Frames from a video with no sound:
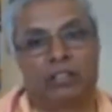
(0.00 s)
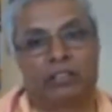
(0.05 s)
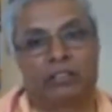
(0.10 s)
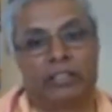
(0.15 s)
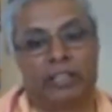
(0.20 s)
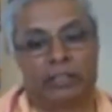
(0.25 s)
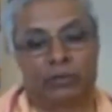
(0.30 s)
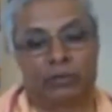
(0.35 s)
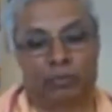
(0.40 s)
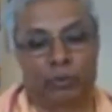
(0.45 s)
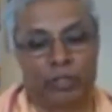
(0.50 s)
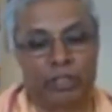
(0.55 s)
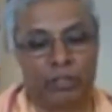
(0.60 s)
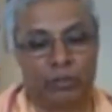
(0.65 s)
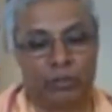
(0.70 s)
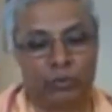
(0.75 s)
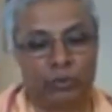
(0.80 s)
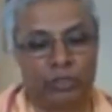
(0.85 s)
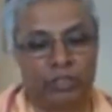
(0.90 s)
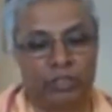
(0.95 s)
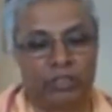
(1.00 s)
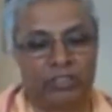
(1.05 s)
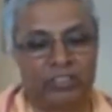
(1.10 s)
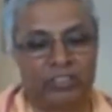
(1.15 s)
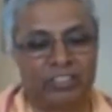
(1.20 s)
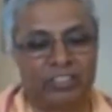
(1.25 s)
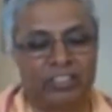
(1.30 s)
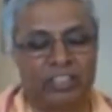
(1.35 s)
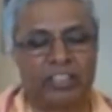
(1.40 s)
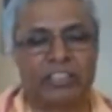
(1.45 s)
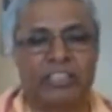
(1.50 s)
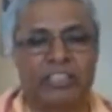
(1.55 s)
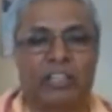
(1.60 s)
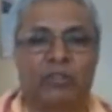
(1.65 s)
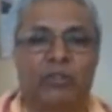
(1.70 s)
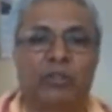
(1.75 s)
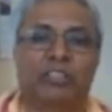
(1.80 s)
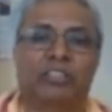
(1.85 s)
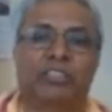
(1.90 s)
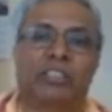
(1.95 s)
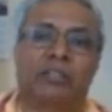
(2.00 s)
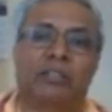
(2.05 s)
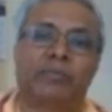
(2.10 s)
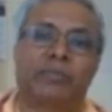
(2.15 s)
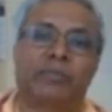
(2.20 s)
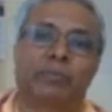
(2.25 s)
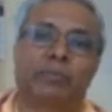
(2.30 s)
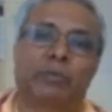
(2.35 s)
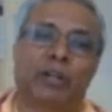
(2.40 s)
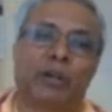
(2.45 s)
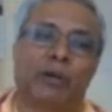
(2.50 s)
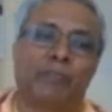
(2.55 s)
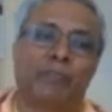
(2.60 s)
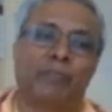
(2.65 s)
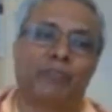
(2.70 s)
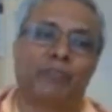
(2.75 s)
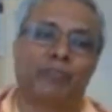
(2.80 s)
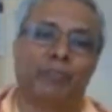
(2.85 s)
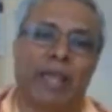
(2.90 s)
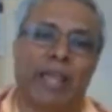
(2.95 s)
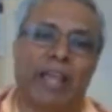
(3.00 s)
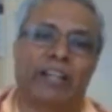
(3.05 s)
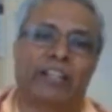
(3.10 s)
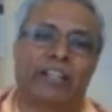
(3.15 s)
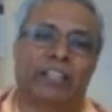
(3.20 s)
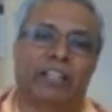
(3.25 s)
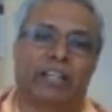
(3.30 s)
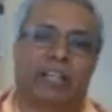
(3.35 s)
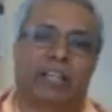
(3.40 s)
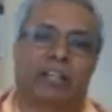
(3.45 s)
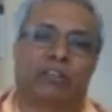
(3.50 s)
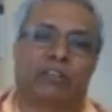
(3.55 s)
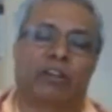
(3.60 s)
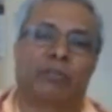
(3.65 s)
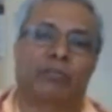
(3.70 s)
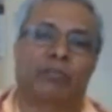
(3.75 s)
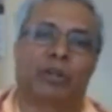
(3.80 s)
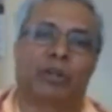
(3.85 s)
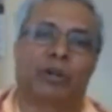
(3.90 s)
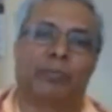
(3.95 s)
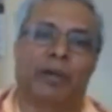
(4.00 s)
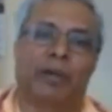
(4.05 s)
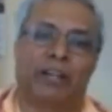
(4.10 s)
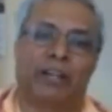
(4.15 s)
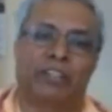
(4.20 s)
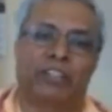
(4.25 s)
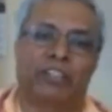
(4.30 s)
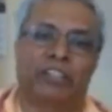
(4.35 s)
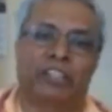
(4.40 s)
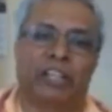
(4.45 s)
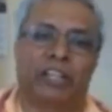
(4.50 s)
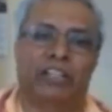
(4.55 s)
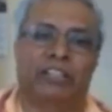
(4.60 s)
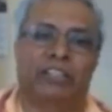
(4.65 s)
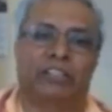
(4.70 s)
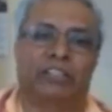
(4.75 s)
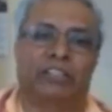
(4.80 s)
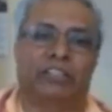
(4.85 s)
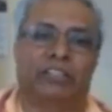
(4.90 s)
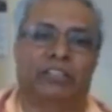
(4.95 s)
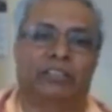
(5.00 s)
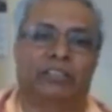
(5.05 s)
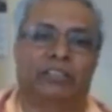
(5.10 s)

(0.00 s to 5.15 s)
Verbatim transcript: that when we detach ourselves from matter or from unreality,